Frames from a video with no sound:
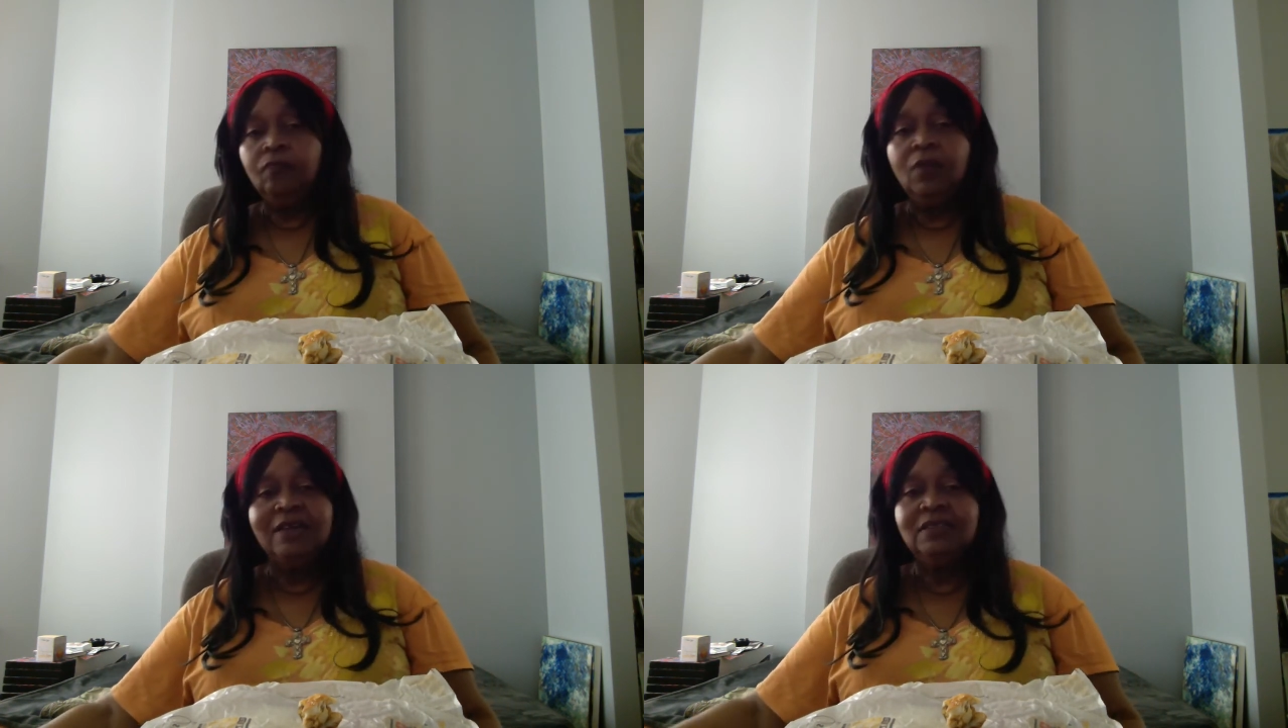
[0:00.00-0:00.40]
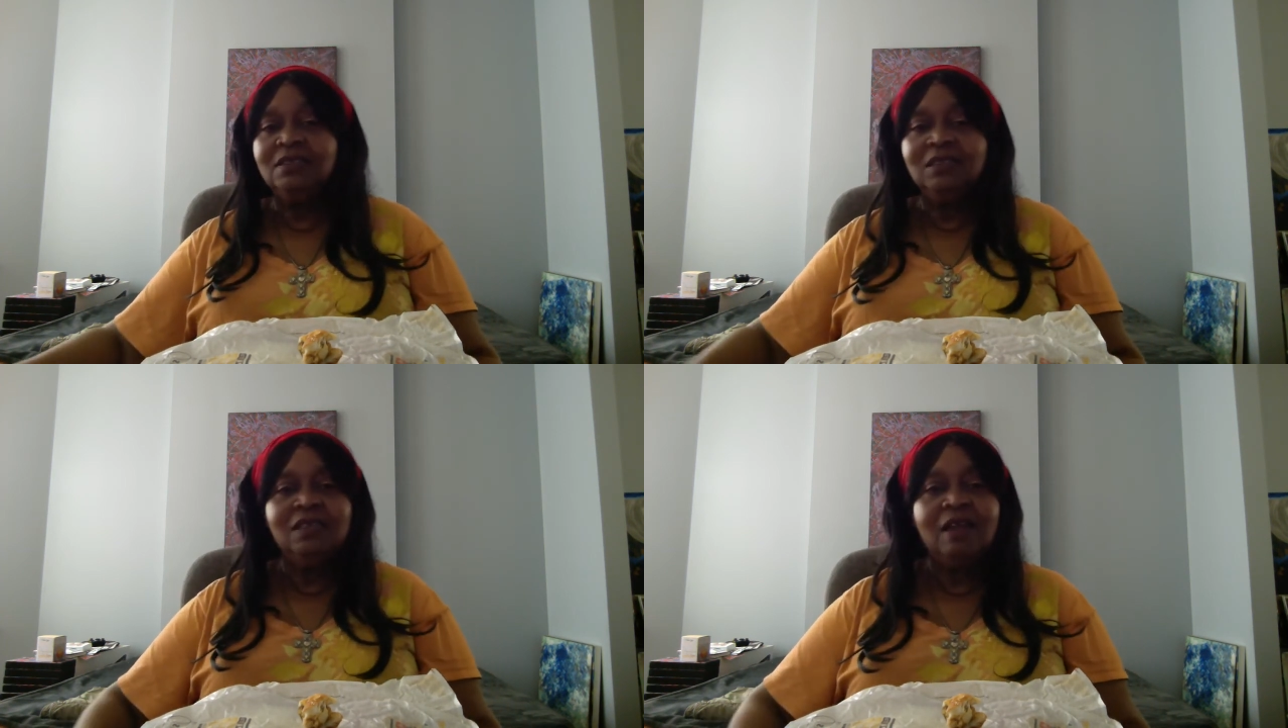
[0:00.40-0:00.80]
I just
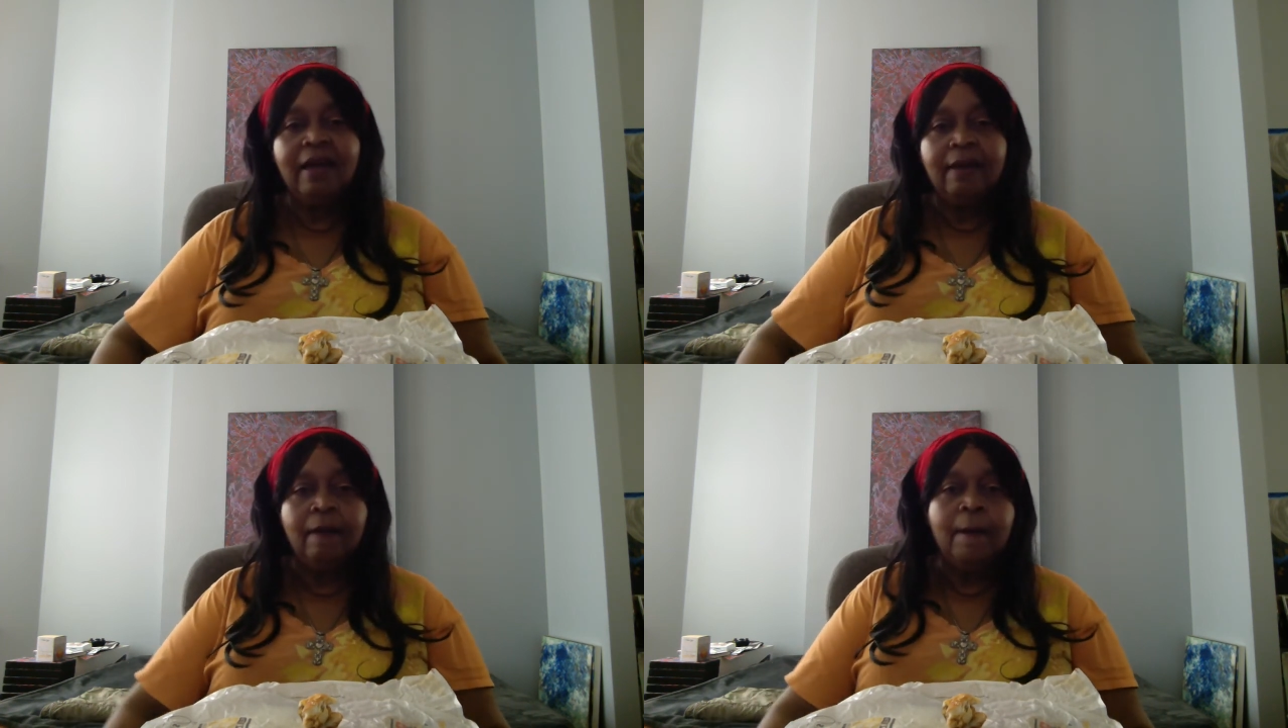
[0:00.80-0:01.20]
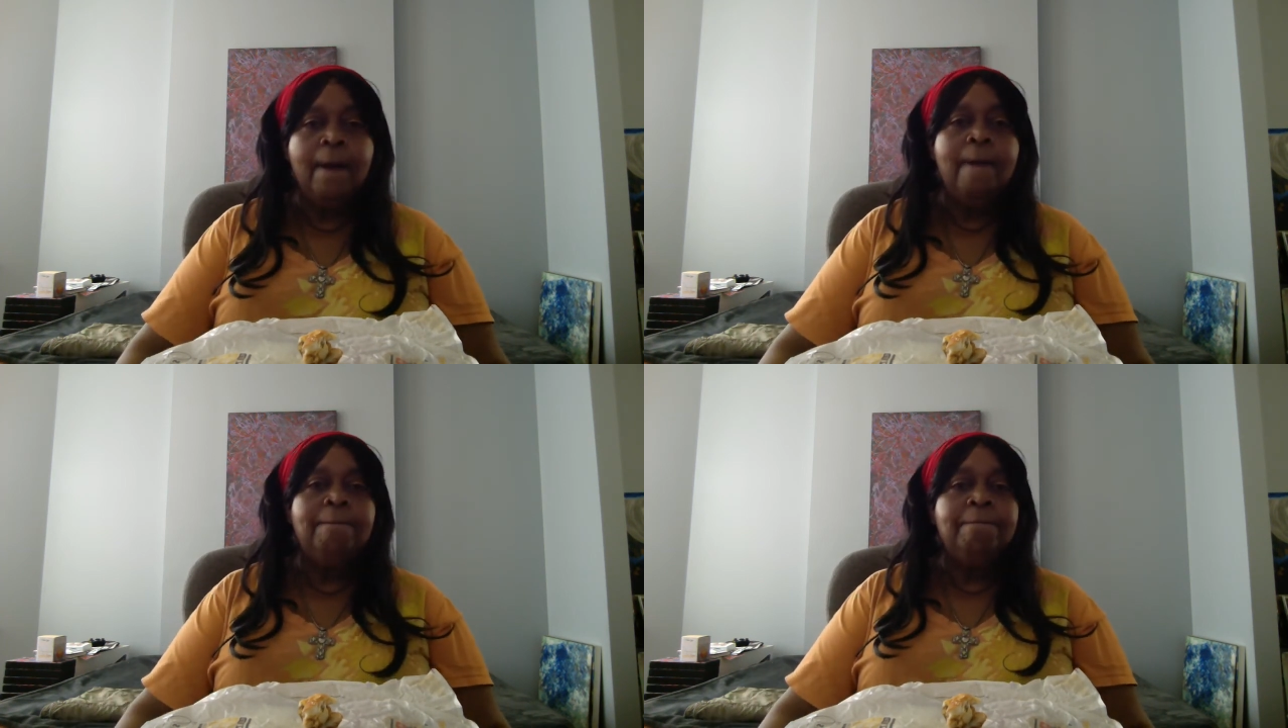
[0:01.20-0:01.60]
didn't like her.
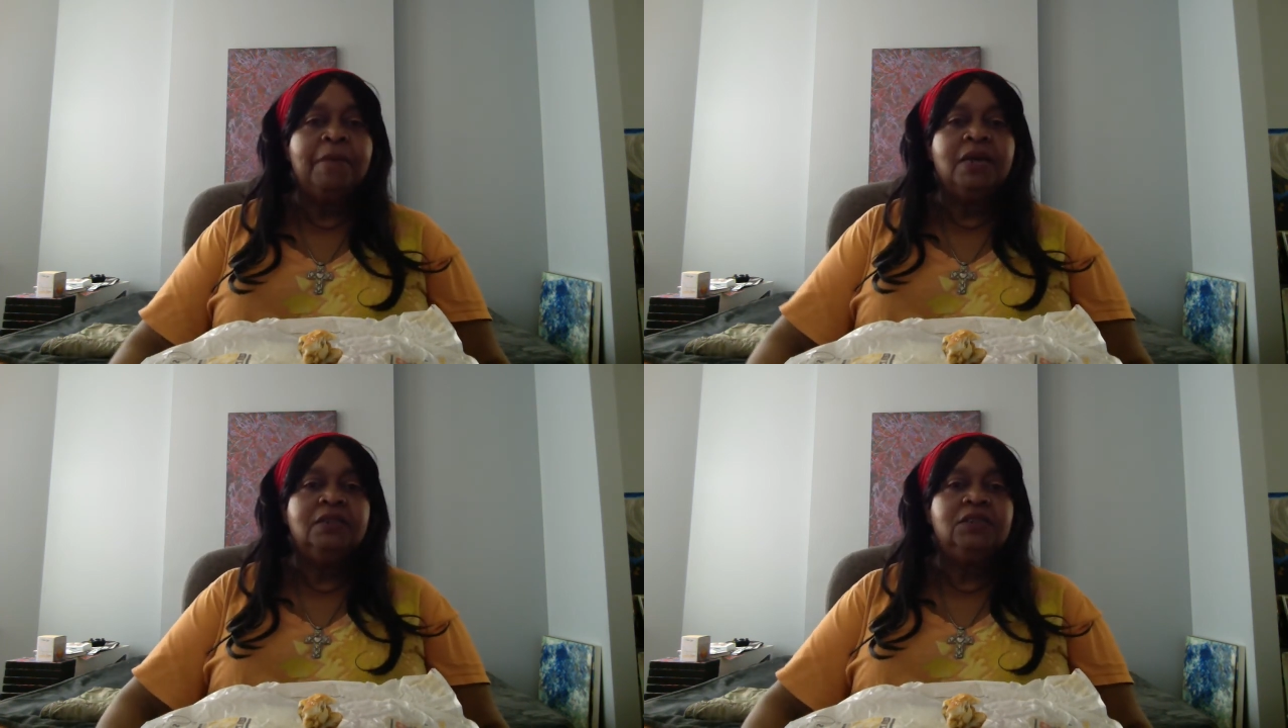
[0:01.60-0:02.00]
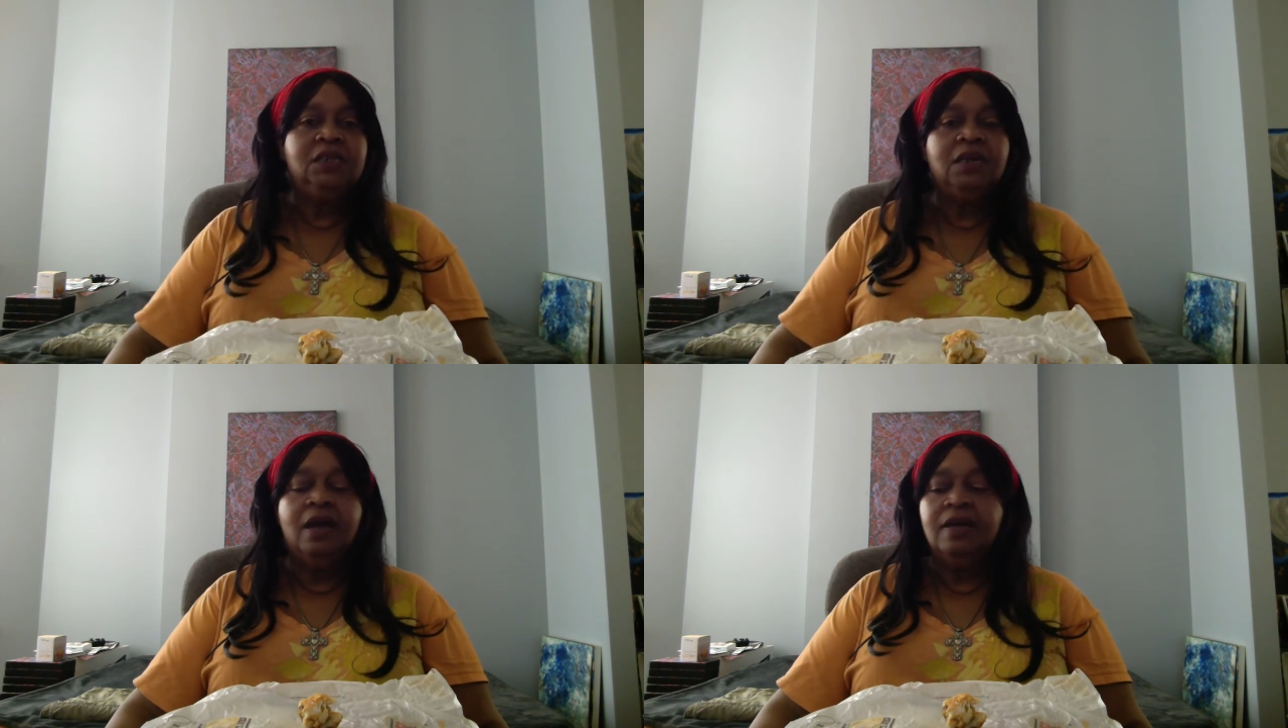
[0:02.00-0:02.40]
My auntie,
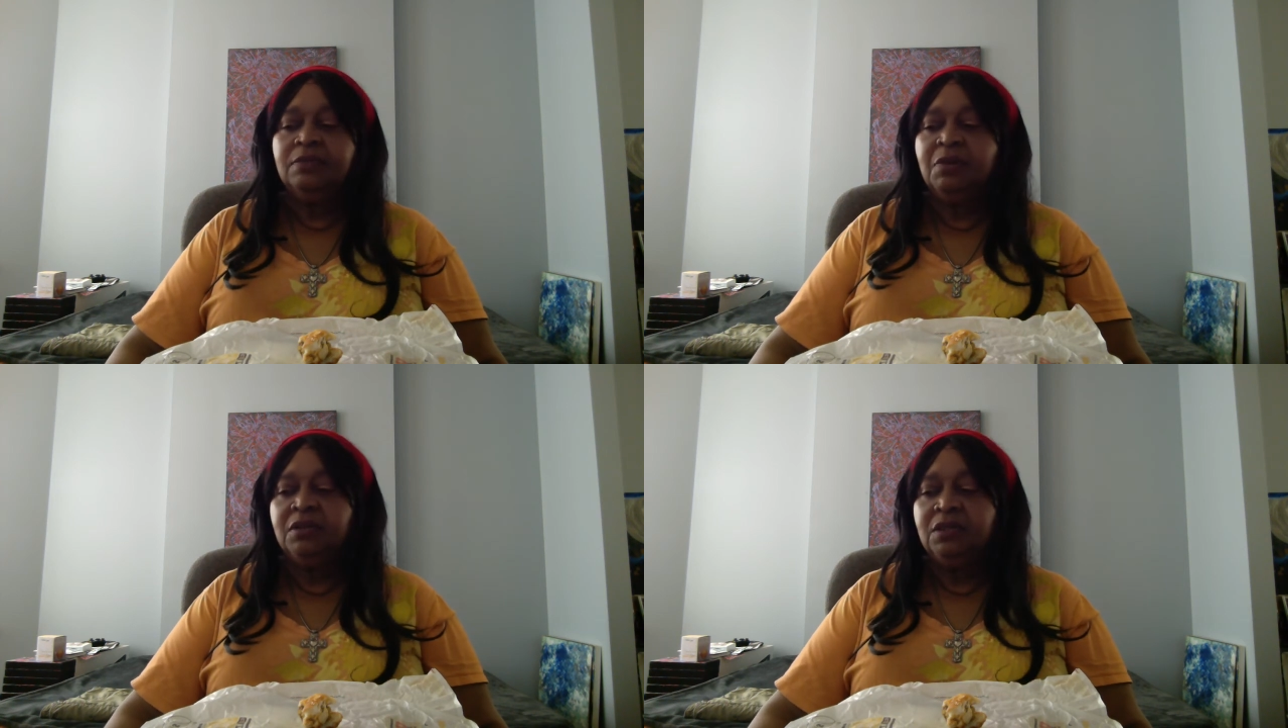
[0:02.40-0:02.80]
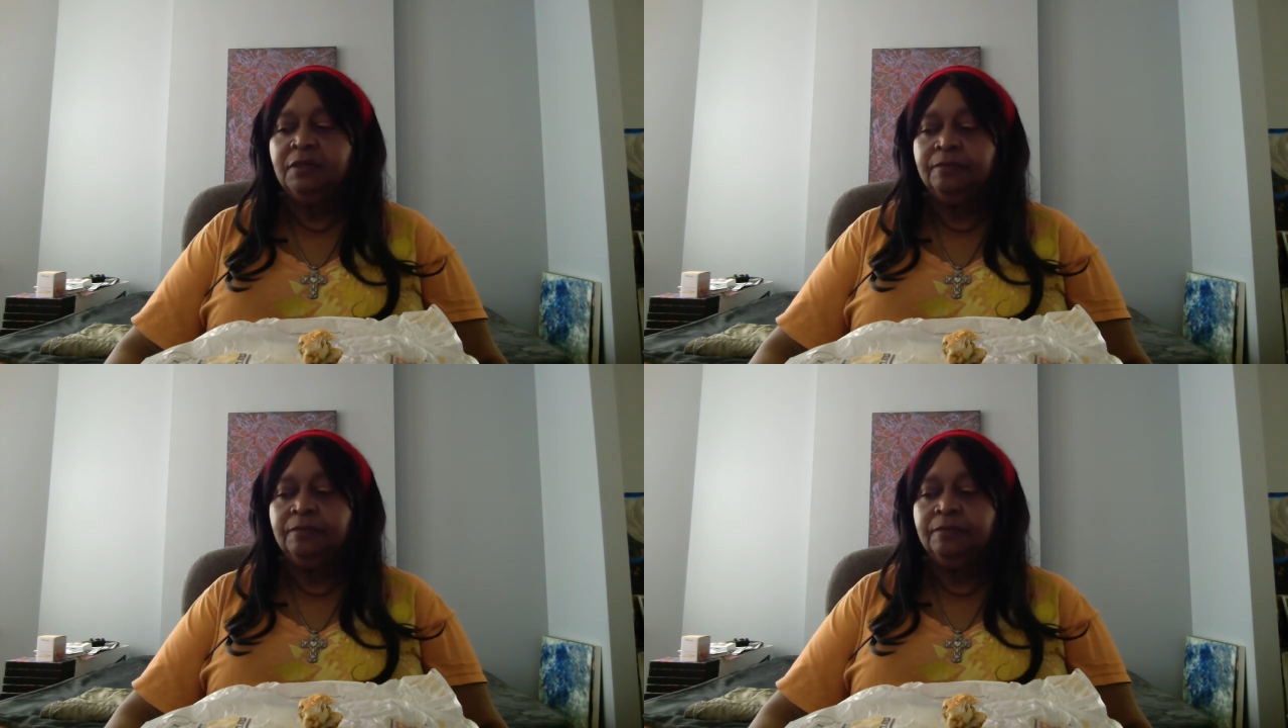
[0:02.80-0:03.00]
I asked my auntie,